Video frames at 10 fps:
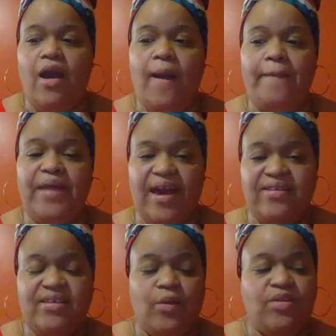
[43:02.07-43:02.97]
like
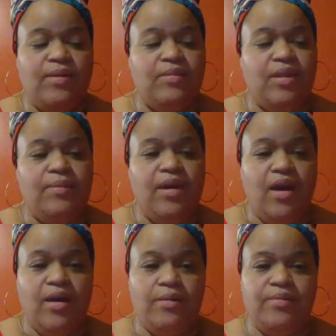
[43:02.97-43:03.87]
I said, when something
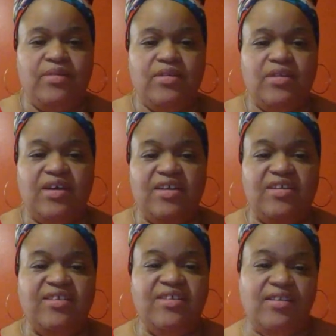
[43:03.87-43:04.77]
becomes
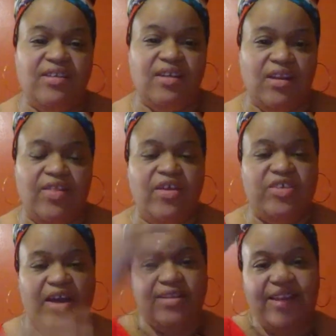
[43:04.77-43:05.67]
consistent and there's
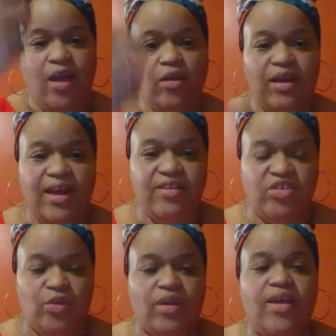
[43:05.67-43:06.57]
like a downline
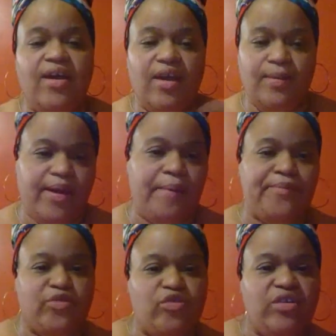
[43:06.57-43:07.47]
to it, it
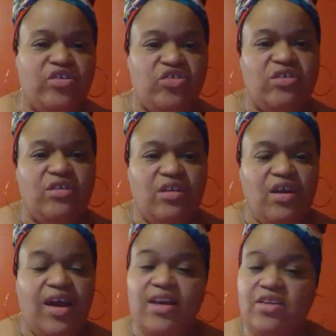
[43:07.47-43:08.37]
becomes tradition.
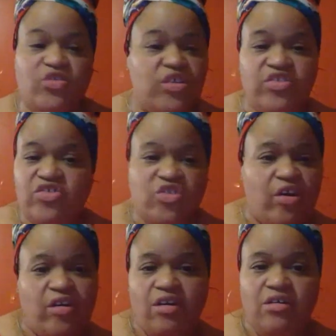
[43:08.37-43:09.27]
And traditions
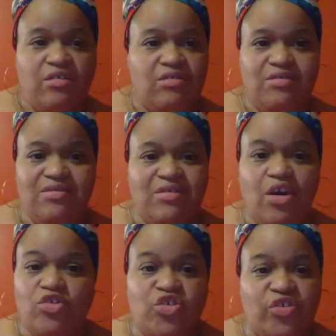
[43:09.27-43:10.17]
aren't
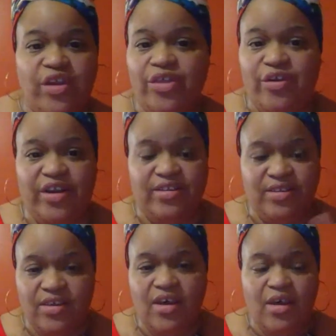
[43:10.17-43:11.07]
culture either,
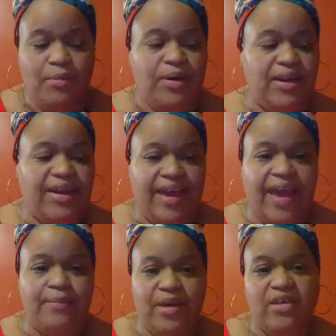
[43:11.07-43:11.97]
but it
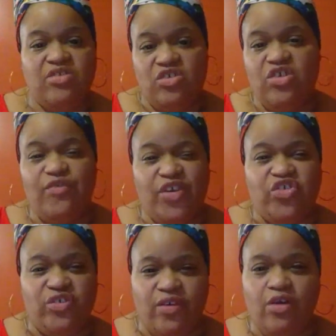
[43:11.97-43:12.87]
can be considered a feature of